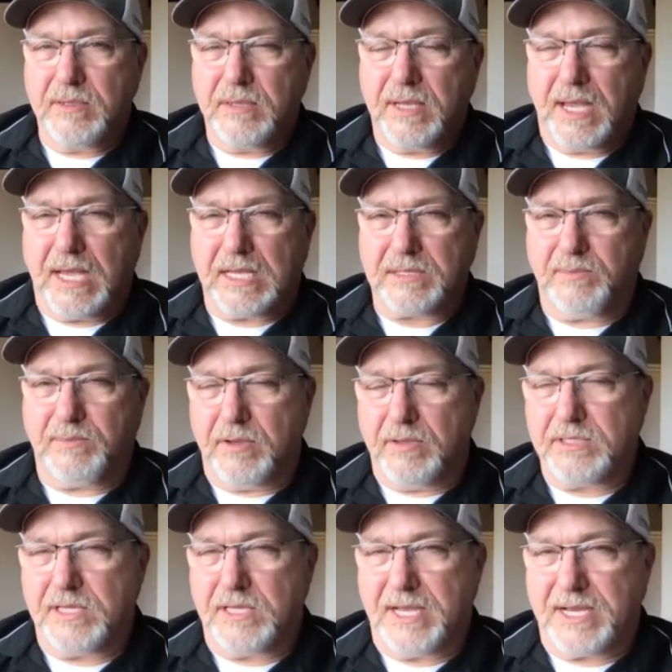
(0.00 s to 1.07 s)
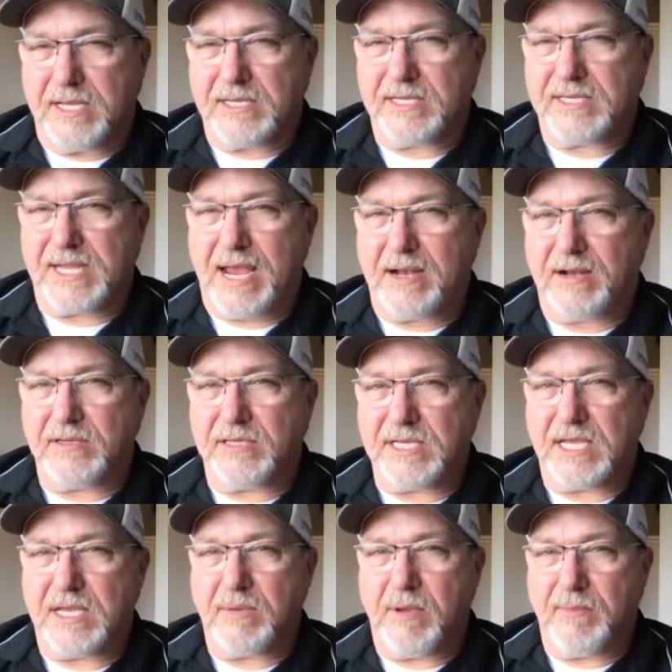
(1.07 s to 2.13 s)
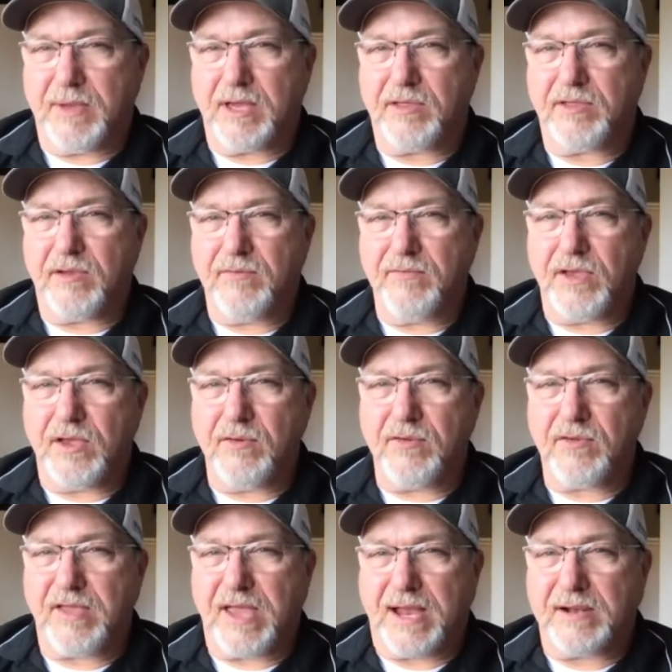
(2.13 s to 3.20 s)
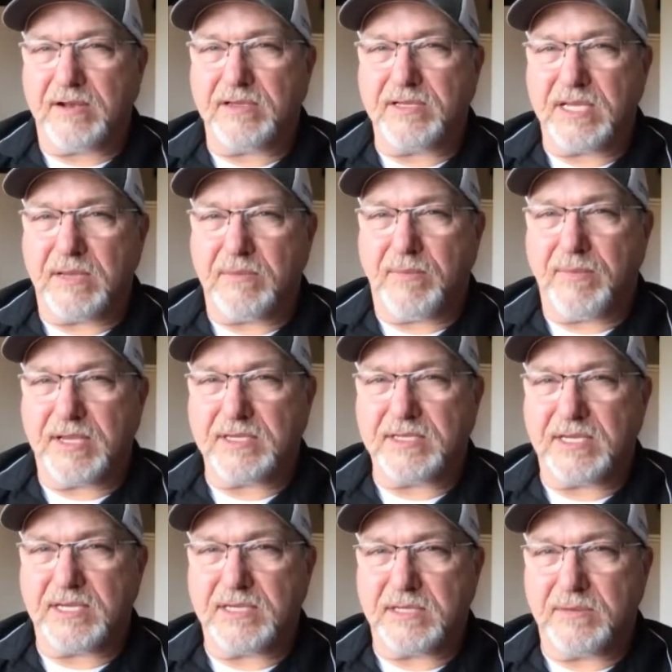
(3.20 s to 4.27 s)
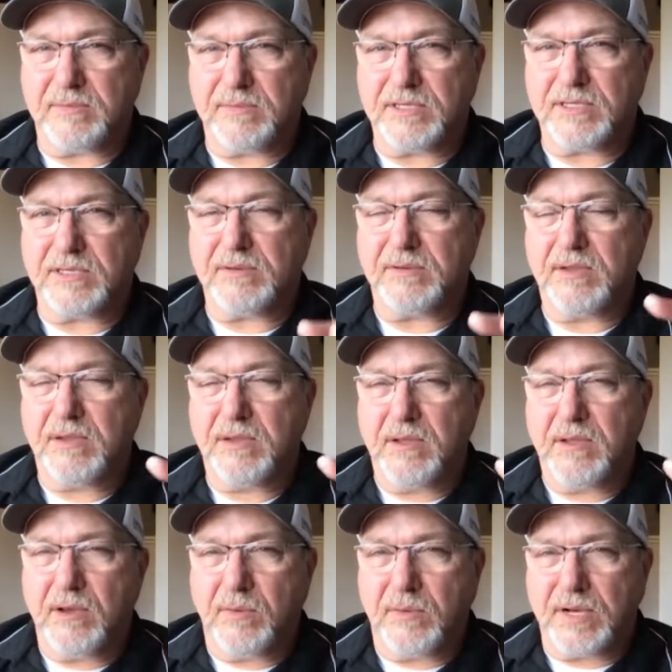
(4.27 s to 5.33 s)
as opposed to like a standard CMMS? You've used standard CMMS systems. And what